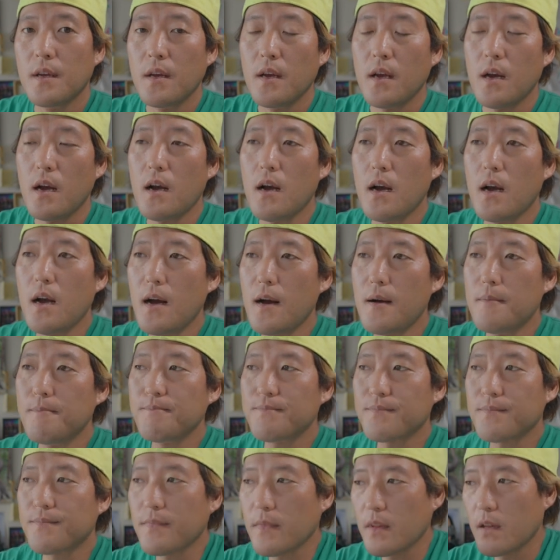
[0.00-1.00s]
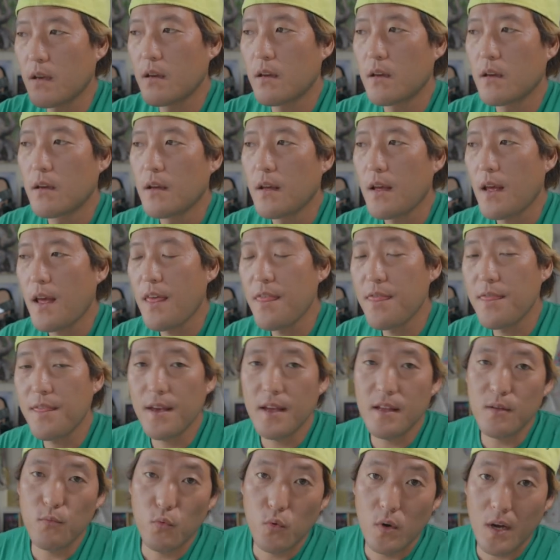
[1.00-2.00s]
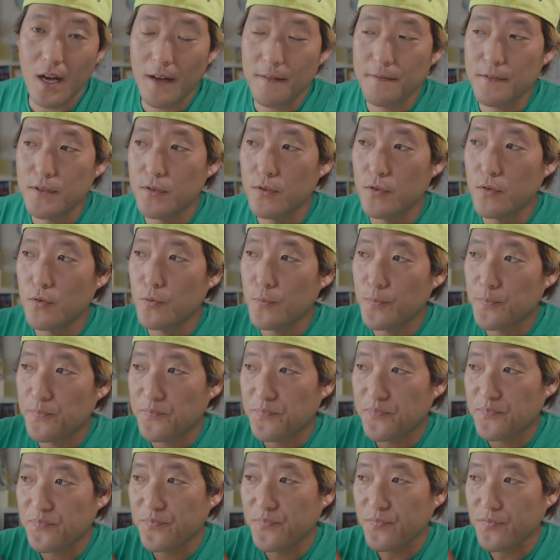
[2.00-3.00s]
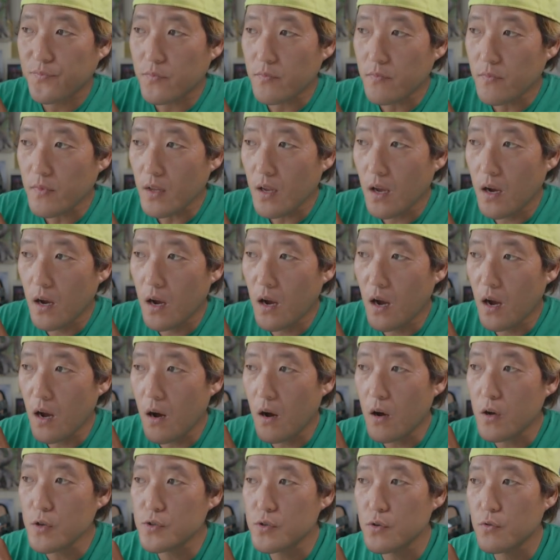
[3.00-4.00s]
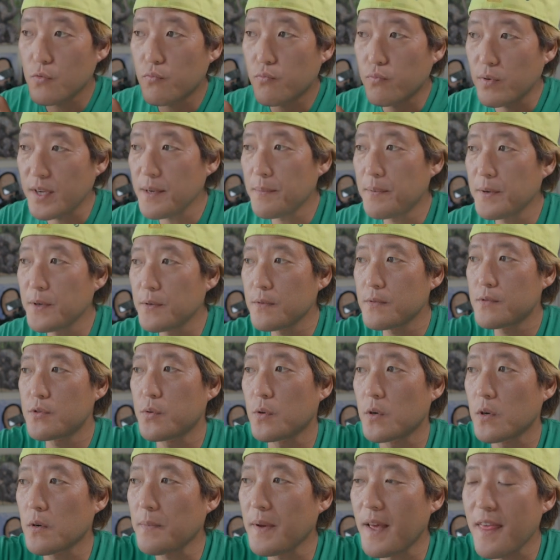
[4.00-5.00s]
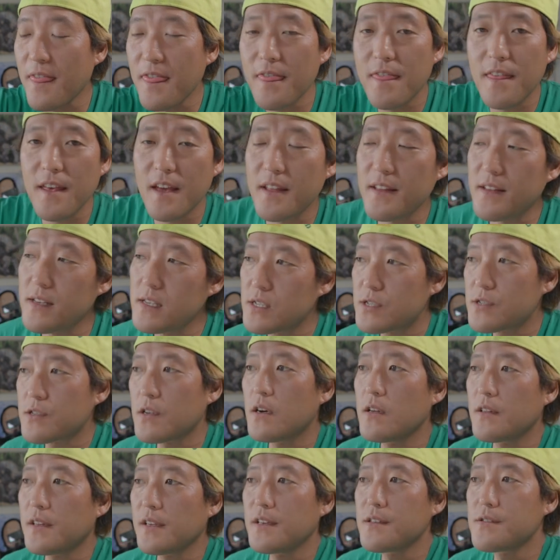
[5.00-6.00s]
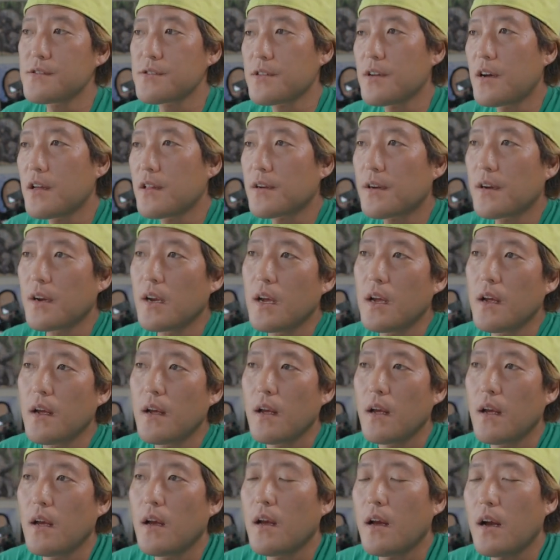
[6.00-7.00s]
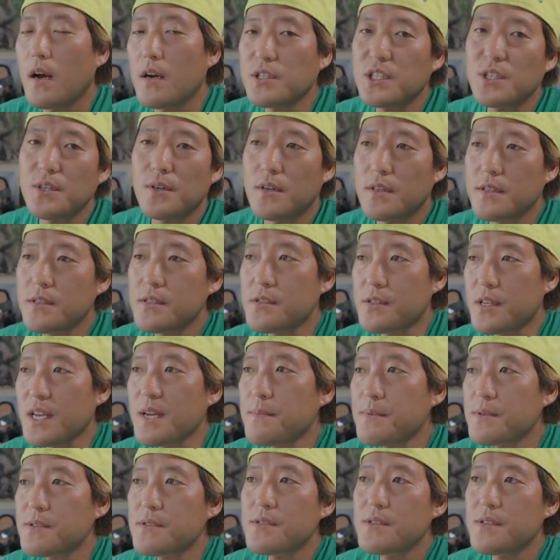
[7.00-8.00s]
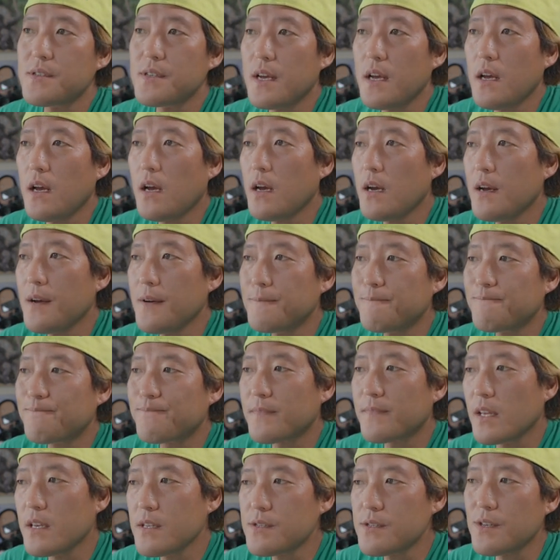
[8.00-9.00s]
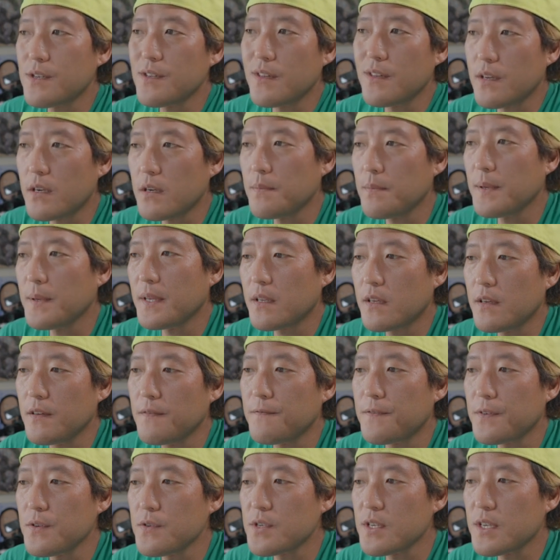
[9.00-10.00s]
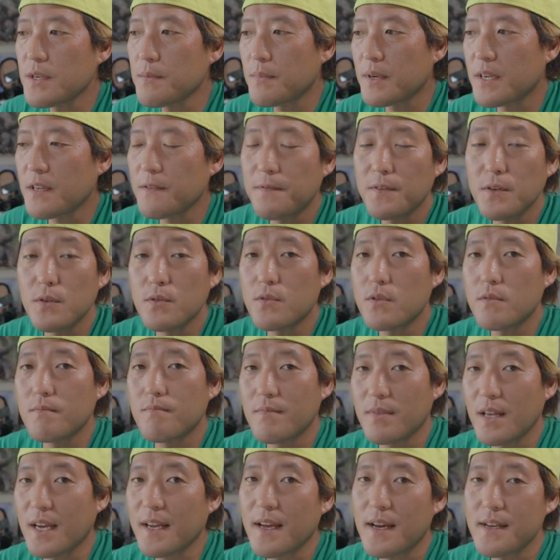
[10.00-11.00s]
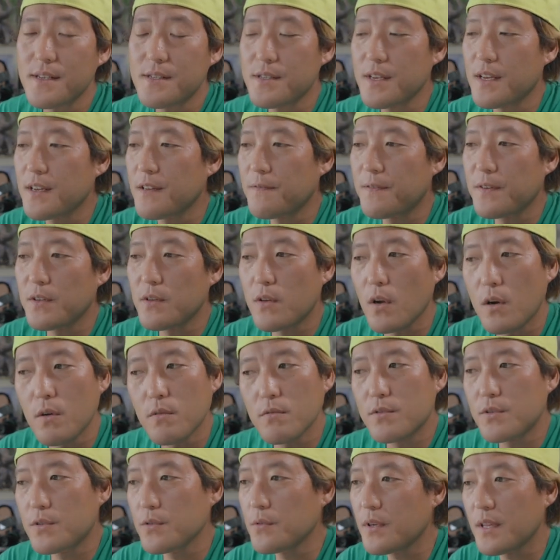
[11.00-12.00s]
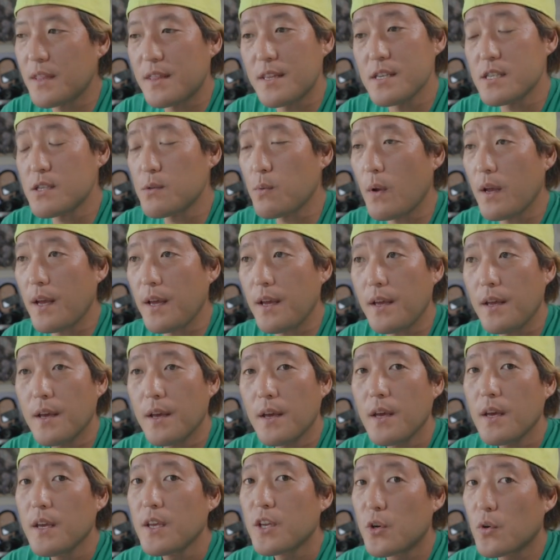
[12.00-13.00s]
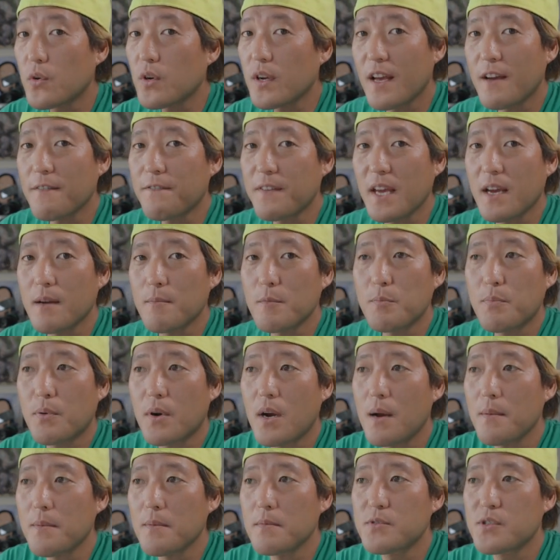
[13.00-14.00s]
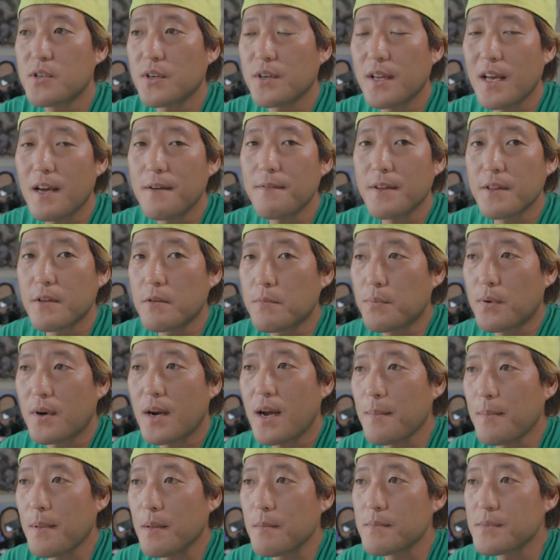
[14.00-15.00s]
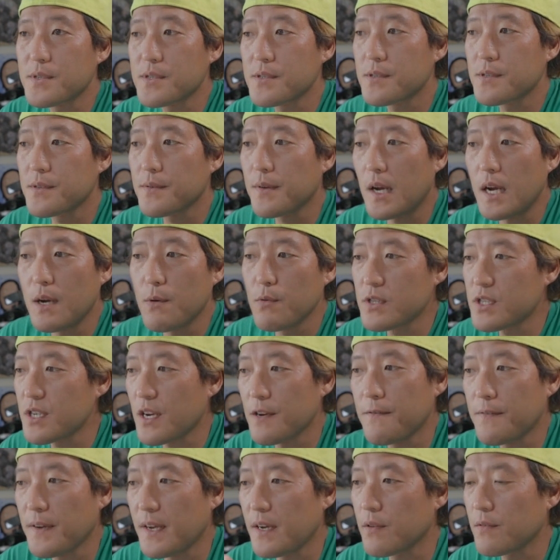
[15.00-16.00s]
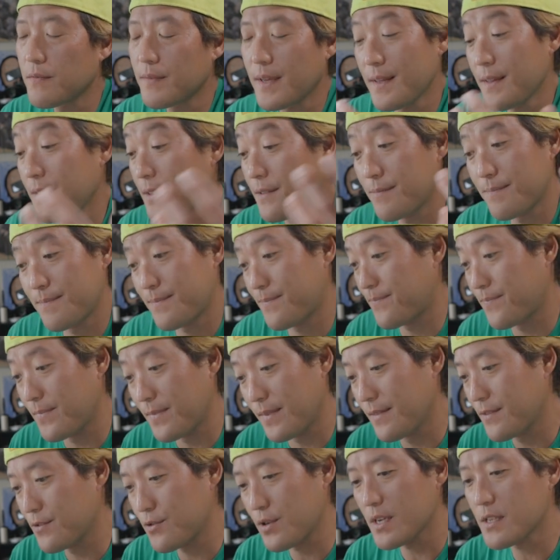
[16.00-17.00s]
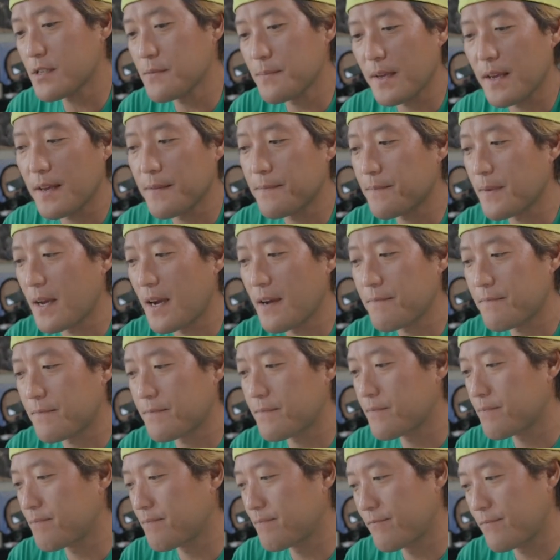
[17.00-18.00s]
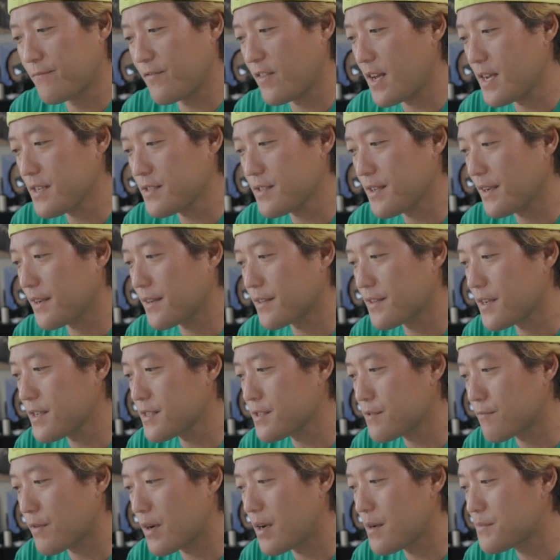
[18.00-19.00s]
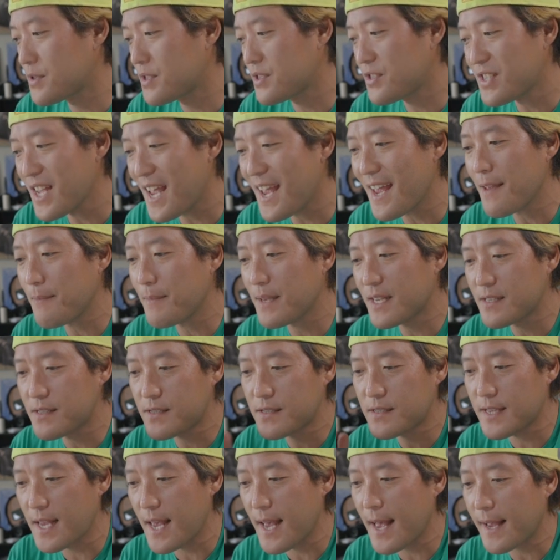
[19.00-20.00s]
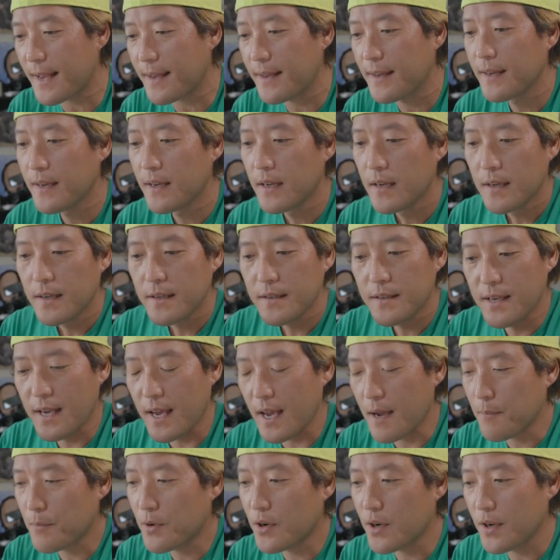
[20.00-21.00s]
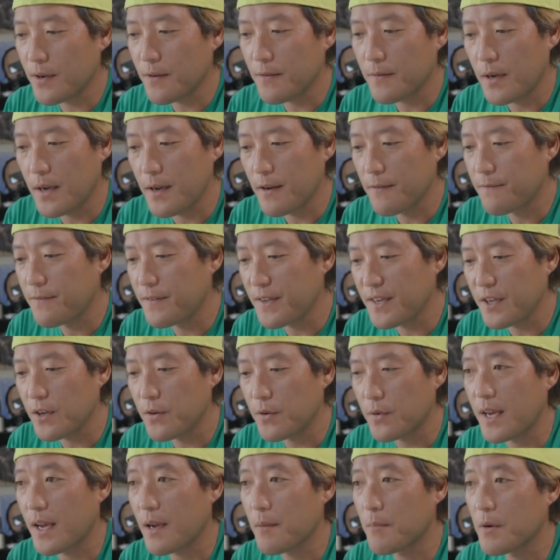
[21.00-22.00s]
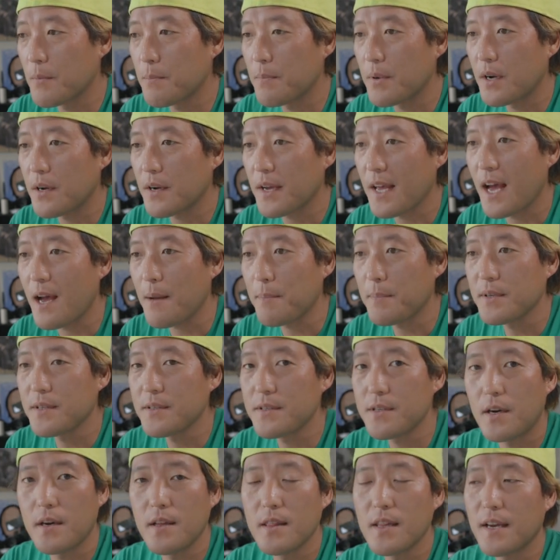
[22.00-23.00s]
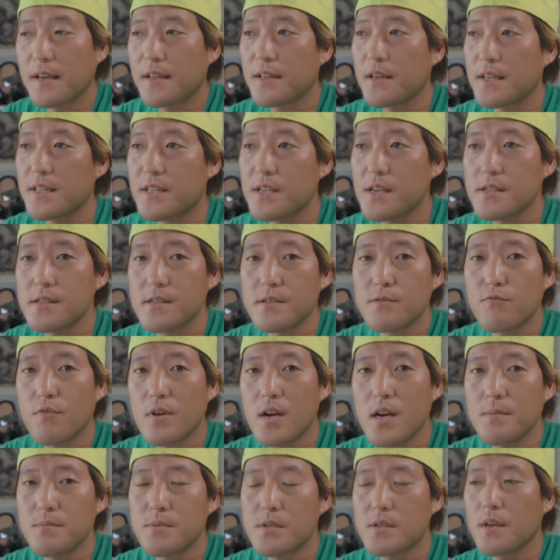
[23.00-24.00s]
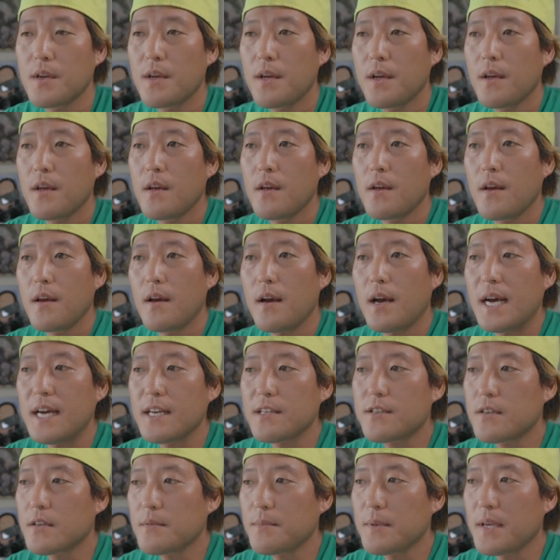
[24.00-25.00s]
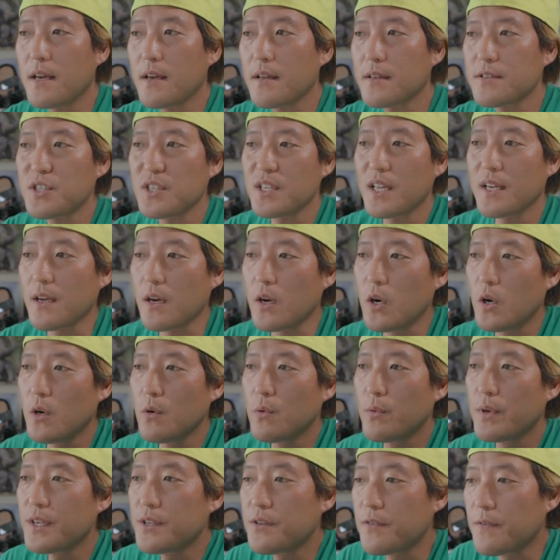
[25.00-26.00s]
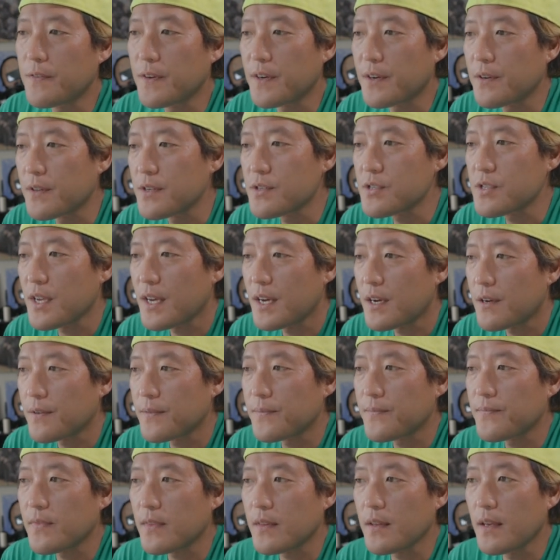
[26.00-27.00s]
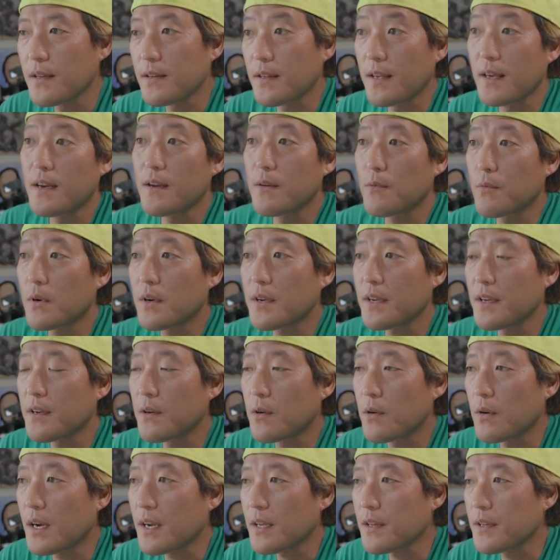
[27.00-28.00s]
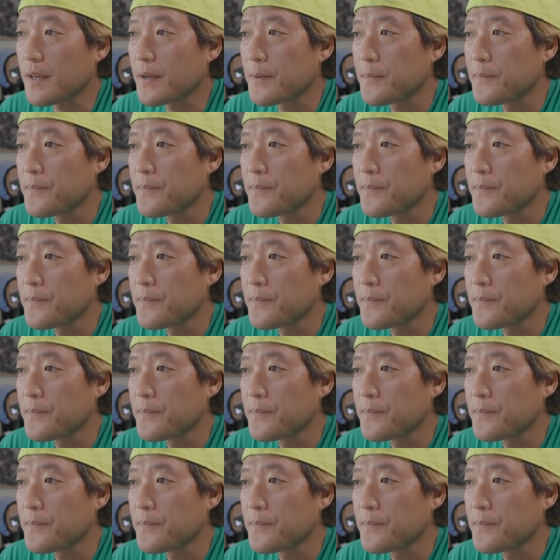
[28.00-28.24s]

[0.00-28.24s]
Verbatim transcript: um, and then we'll have to uh, also reboot T W R P and then install the installer. I'll show you all the steps. Um, it's a little bit confusing, but if you, like I said, if you don't do it this way, you're gonna have camera problems, you're gonna have other problems, uh, which I found. And it, trust me, I, I flashed like a dozen ROMs. Same exact camera, uh, video camera bug happened on like a dozen ROMs. Uh, it took me actually like a whole week to figure this out. and get it working correctly.